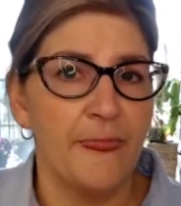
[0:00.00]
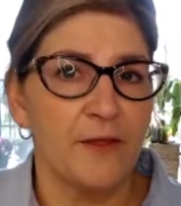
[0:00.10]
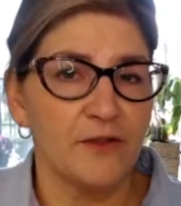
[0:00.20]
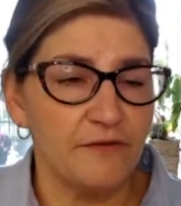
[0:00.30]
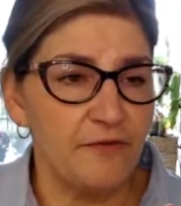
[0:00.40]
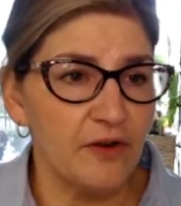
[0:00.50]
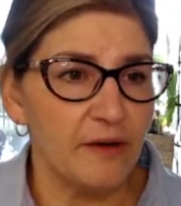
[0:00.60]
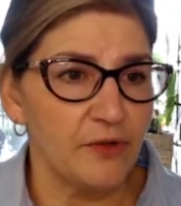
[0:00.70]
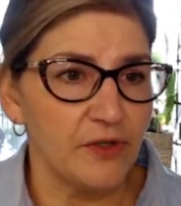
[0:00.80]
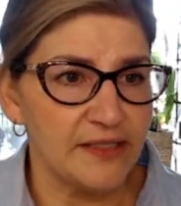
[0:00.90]
There's a phone
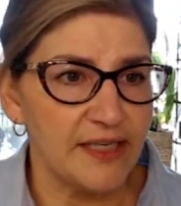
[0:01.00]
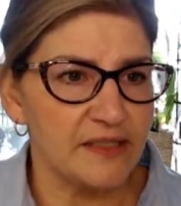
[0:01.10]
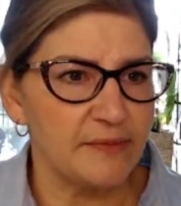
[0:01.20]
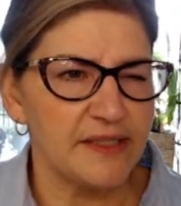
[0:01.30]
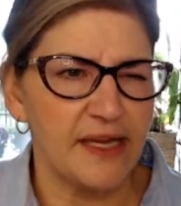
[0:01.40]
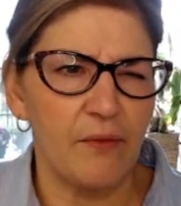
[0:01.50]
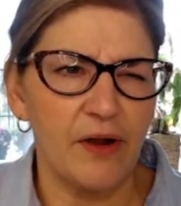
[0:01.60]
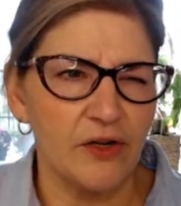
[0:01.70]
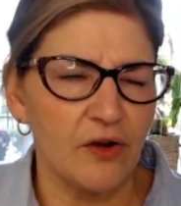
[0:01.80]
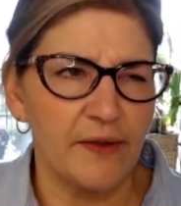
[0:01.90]
number. You can text me and say, I
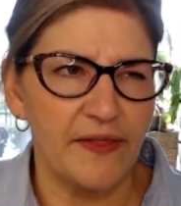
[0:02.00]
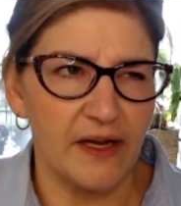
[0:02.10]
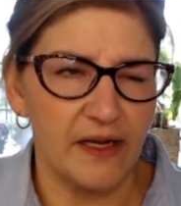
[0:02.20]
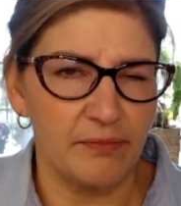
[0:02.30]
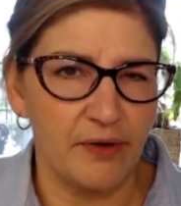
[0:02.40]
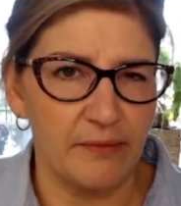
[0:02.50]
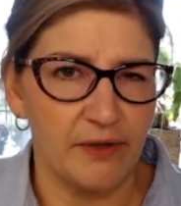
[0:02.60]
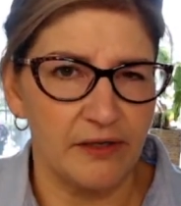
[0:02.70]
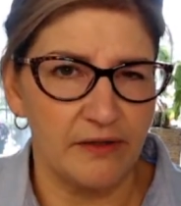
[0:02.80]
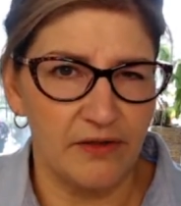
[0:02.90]
want to know about that gut
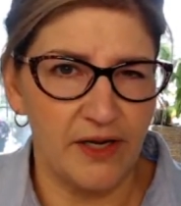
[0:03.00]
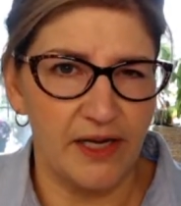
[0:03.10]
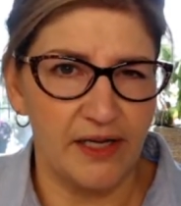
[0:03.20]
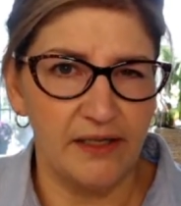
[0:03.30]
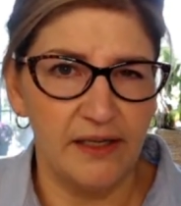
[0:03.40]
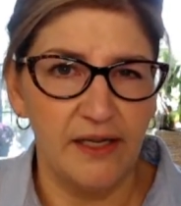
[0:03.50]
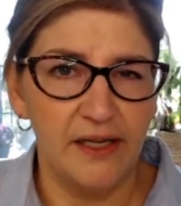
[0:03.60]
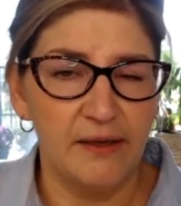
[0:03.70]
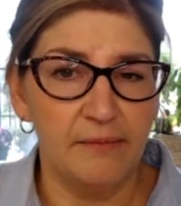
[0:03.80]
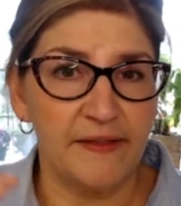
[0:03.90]
primer, okay?
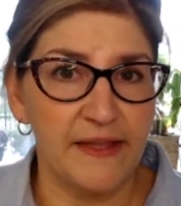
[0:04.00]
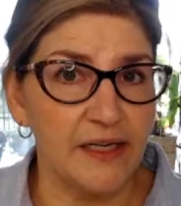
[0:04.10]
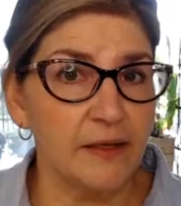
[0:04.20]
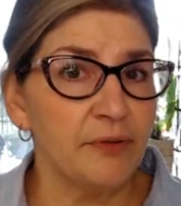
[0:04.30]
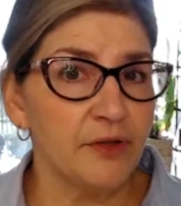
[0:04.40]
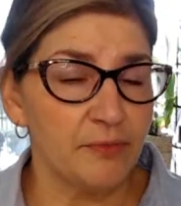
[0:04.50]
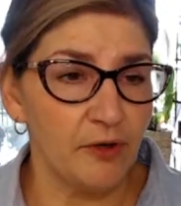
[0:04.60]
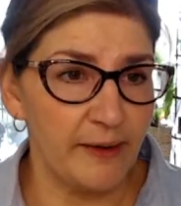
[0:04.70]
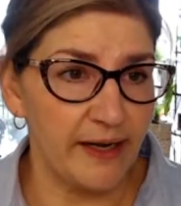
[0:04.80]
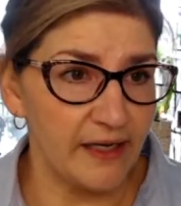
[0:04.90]
But they didn't put the
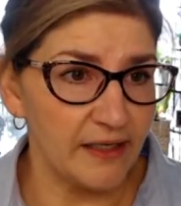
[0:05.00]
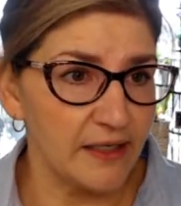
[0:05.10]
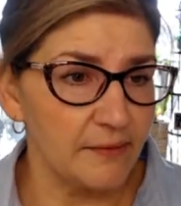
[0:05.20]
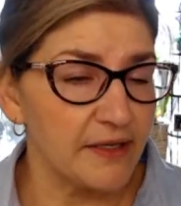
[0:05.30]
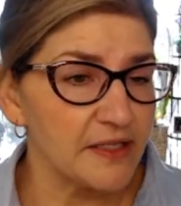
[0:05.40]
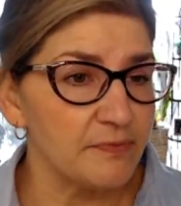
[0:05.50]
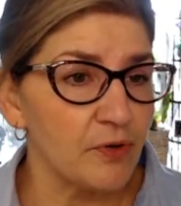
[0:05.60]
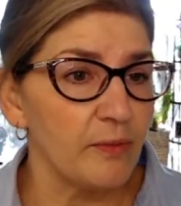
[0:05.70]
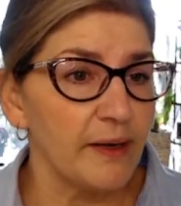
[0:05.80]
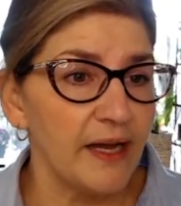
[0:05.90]
probiotic in it because
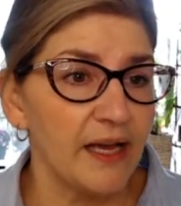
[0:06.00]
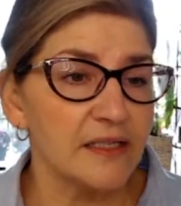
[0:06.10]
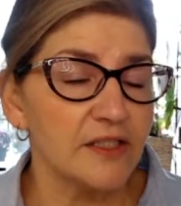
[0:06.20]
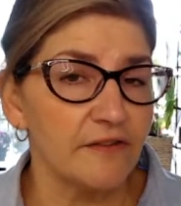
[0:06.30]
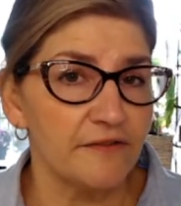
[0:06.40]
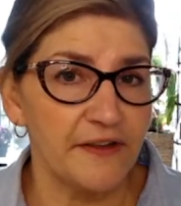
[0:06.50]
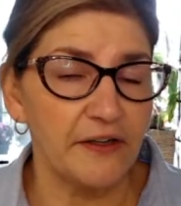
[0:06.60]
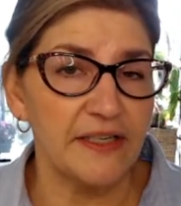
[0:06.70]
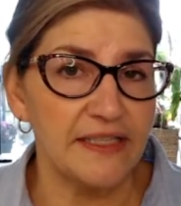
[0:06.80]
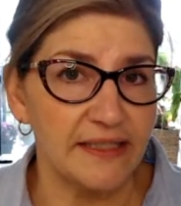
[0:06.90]
probiotics are
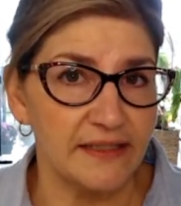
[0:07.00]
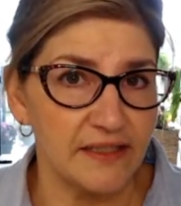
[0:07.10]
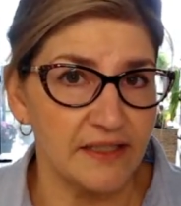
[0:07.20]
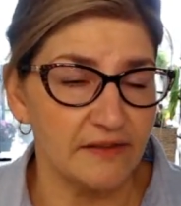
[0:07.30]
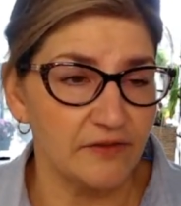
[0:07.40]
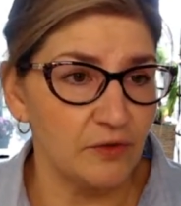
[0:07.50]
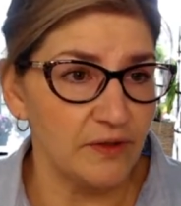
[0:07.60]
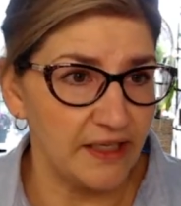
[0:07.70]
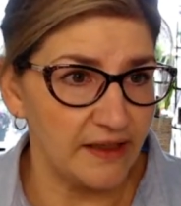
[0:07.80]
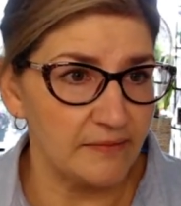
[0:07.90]
very sensitive. You
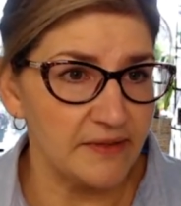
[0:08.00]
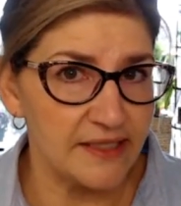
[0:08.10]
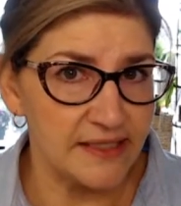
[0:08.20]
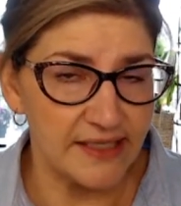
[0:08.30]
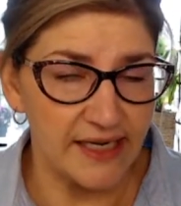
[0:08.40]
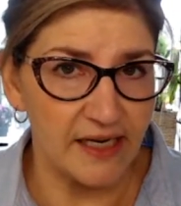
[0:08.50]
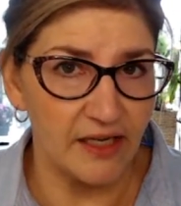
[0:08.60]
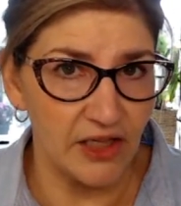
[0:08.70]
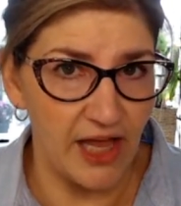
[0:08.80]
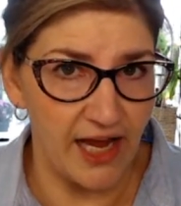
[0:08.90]
need them to stay
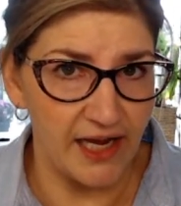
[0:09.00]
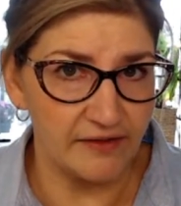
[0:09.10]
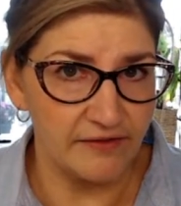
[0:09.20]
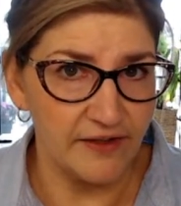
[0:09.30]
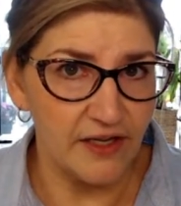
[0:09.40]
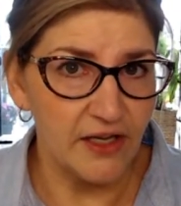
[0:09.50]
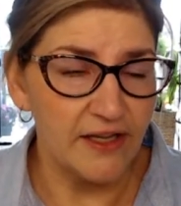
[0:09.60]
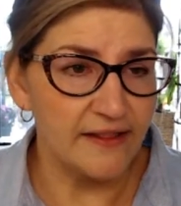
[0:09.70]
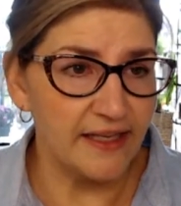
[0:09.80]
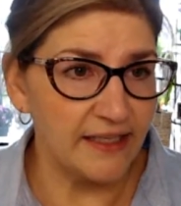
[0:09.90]
alive.
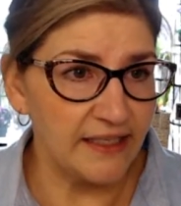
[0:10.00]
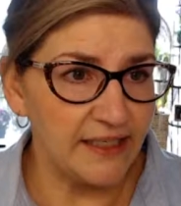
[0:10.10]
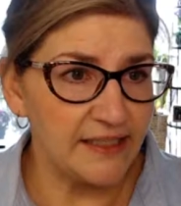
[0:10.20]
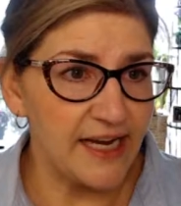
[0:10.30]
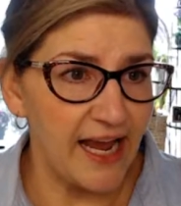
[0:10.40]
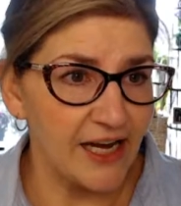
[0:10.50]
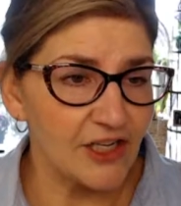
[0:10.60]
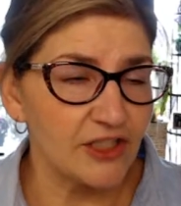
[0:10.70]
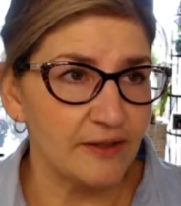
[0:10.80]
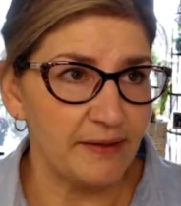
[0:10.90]
They need to
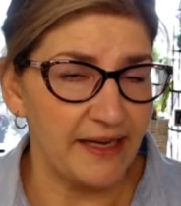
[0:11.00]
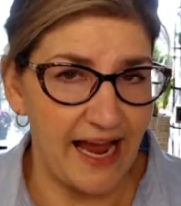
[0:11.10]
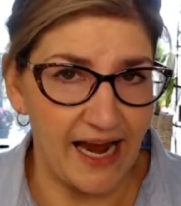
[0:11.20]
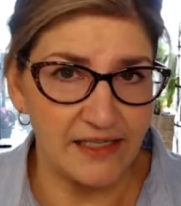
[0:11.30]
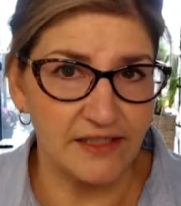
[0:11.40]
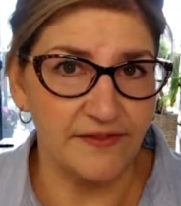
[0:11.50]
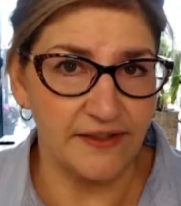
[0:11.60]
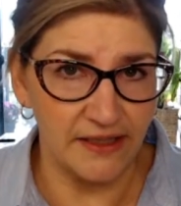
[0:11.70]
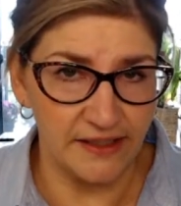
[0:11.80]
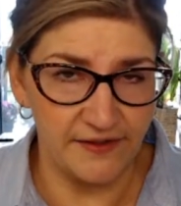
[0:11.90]
actually be active
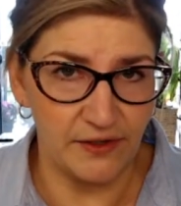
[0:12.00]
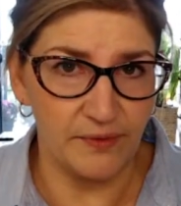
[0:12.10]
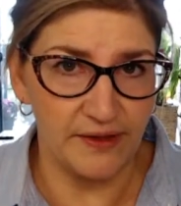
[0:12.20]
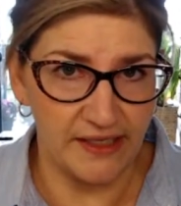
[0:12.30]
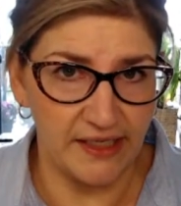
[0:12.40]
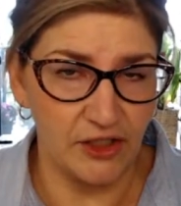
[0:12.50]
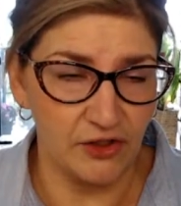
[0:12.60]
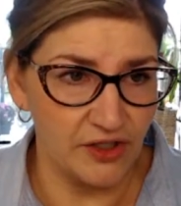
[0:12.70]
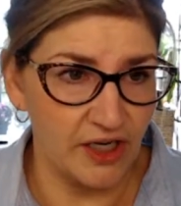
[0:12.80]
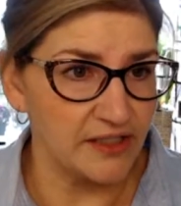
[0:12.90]
and living when they hit
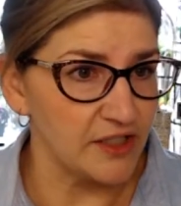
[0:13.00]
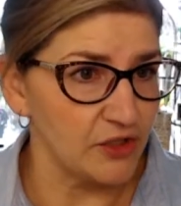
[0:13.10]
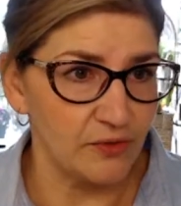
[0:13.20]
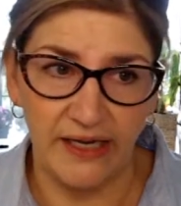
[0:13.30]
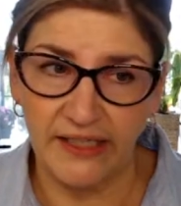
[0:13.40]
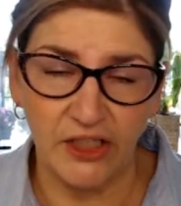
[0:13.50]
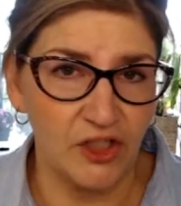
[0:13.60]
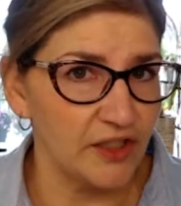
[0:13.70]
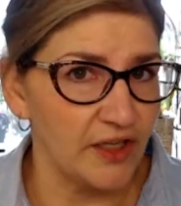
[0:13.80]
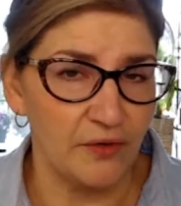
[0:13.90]
your gut to do any
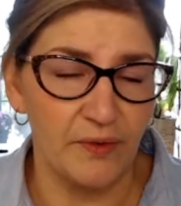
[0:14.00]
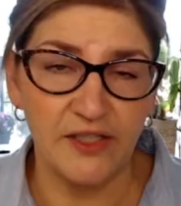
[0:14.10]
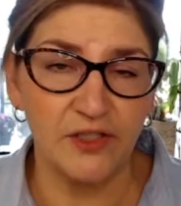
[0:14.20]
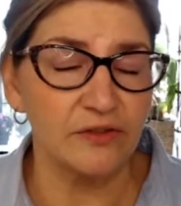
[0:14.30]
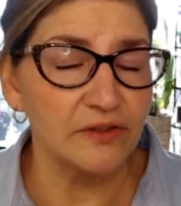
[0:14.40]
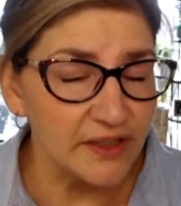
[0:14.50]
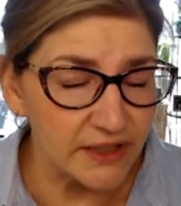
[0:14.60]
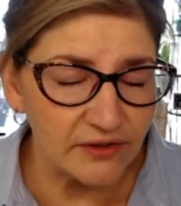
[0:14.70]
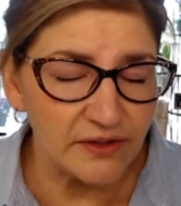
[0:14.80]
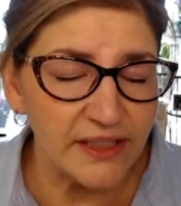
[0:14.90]
good. Otherwise, you're
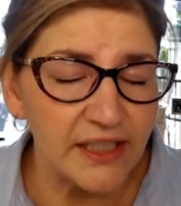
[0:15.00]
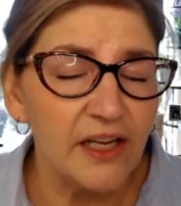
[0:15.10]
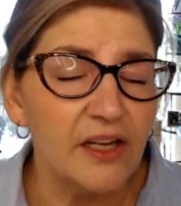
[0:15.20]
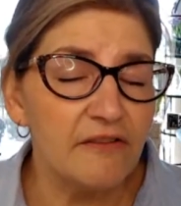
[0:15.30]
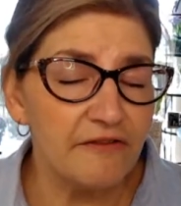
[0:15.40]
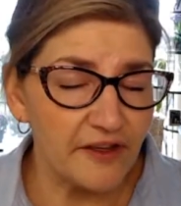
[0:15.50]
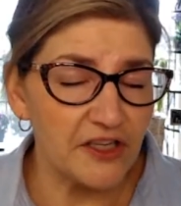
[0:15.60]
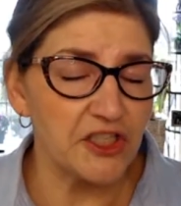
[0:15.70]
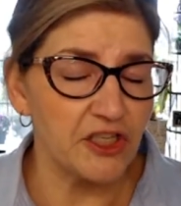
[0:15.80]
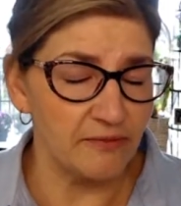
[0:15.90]
literally
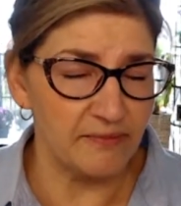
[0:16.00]
flushing your